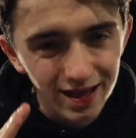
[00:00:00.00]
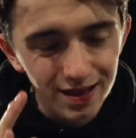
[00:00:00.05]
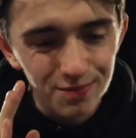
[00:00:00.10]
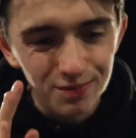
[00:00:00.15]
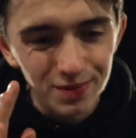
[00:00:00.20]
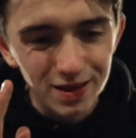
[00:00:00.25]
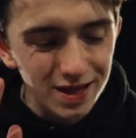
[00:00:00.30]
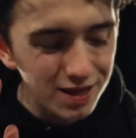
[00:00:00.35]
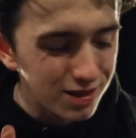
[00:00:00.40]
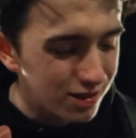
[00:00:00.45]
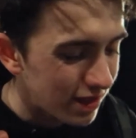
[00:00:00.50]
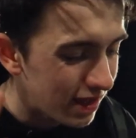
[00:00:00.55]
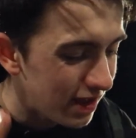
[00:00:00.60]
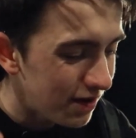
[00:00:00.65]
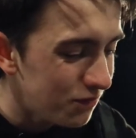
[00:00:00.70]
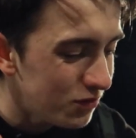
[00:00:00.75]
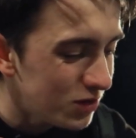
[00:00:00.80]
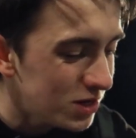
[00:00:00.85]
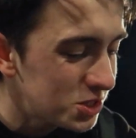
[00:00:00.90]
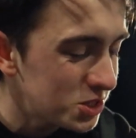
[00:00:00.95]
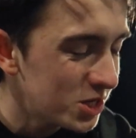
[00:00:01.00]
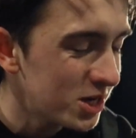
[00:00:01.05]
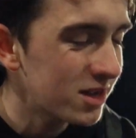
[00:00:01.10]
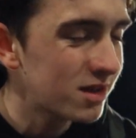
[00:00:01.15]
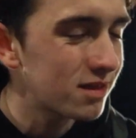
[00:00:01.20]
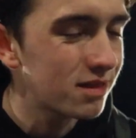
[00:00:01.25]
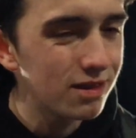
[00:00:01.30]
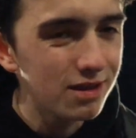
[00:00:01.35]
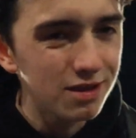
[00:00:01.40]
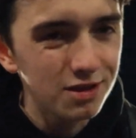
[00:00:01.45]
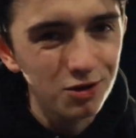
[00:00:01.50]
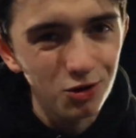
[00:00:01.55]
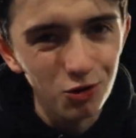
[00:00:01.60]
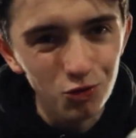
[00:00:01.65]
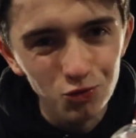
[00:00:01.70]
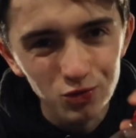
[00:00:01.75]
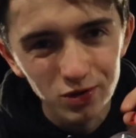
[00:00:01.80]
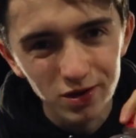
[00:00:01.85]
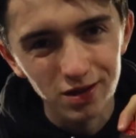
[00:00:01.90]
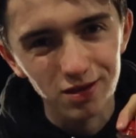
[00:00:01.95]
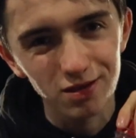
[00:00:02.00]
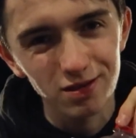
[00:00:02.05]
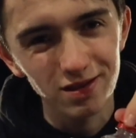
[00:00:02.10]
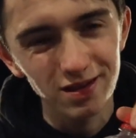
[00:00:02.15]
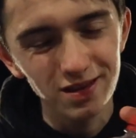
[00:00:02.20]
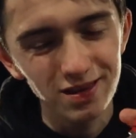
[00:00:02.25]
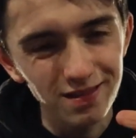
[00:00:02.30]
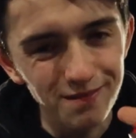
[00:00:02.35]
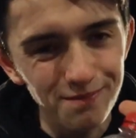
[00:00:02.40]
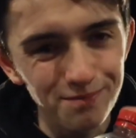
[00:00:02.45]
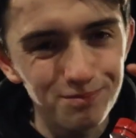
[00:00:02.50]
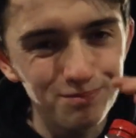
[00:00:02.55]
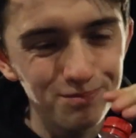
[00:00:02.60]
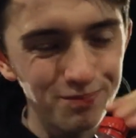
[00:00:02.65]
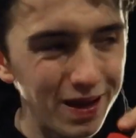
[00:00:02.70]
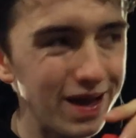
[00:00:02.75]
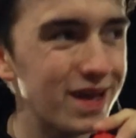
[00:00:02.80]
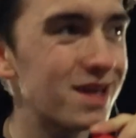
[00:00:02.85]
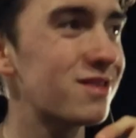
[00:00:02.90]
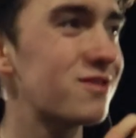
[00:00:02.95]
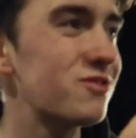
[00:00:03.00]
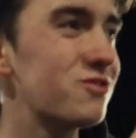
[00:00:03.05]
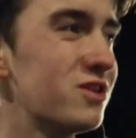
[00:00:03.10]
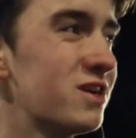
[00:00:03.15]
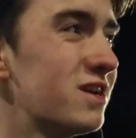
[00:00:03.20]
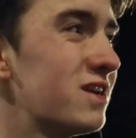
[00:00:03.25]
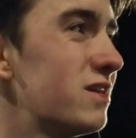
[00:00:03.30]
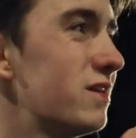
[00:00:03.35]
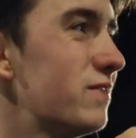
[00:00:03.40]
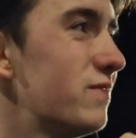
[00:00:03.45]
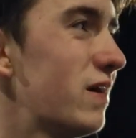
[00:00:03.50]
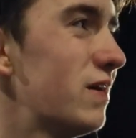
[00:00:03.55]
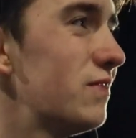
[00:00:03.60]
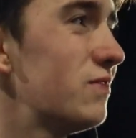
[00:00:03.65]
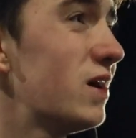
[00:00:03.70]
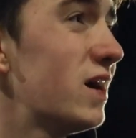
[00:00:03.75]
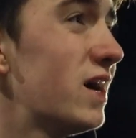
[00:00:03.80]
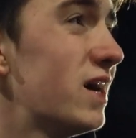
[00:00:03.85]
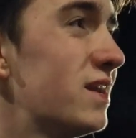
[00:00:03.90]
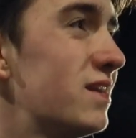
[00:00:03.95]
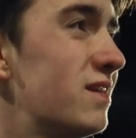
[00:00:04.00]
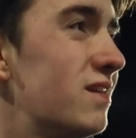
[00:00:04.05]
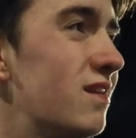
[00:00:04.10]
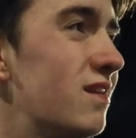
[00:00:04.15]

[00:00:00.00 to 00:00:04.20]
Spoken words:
It makes every drink the coldest and the best drink you've ever had.